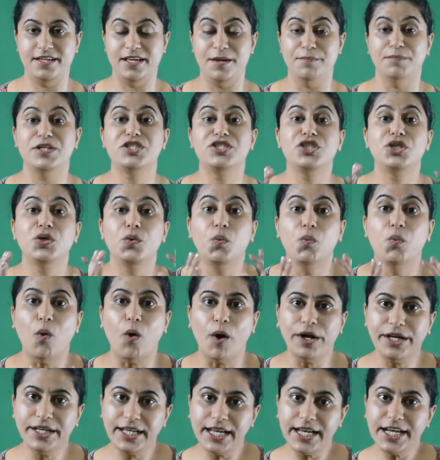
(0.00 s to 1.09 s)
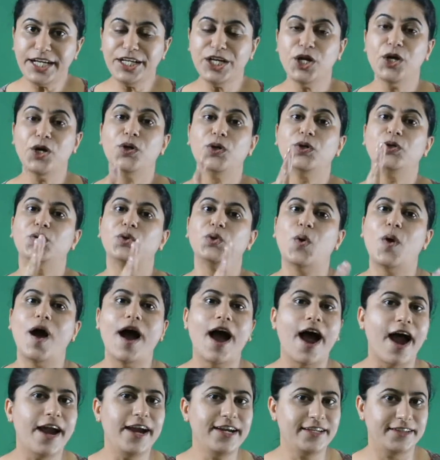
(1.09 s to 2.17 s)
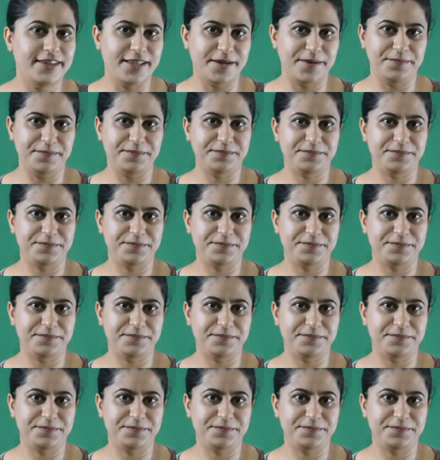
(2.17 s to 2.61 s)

but she wanted to hide them.